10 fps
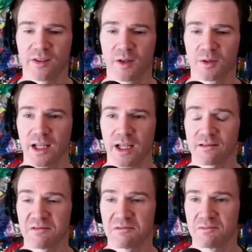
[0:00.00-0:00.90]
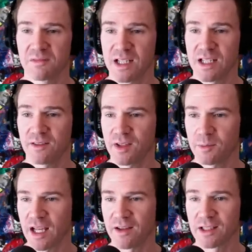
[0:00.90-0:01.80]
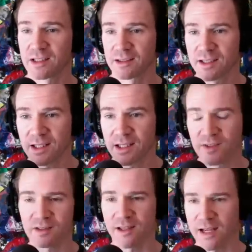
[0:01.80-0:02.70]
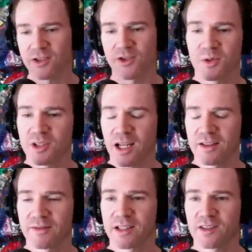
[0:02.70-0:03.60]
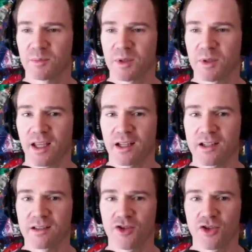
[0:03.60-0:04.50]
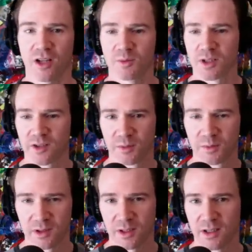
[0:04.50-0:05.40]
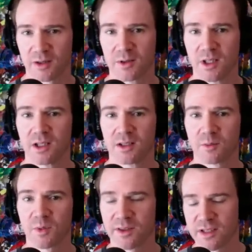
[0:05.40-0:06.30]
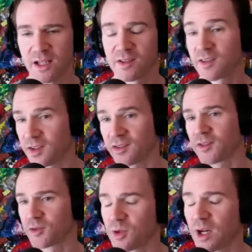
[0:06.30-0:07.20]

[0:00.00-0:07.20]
So like Dave seems to have the least natural confidence, but then Sean works with Dave and says, this is great,